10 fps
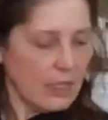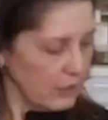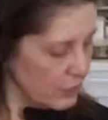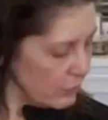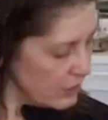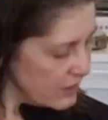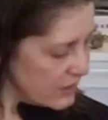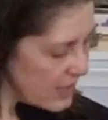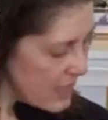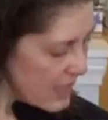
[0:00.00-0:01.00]
So
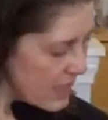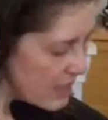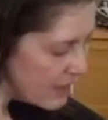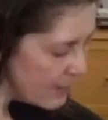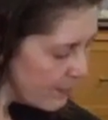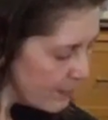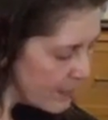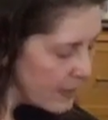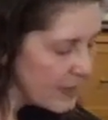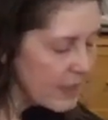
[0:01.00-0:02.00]
C
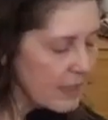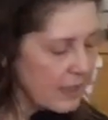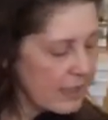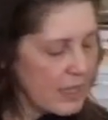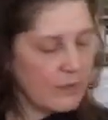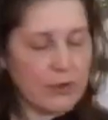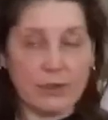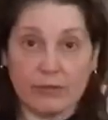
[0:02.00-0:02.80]
If you can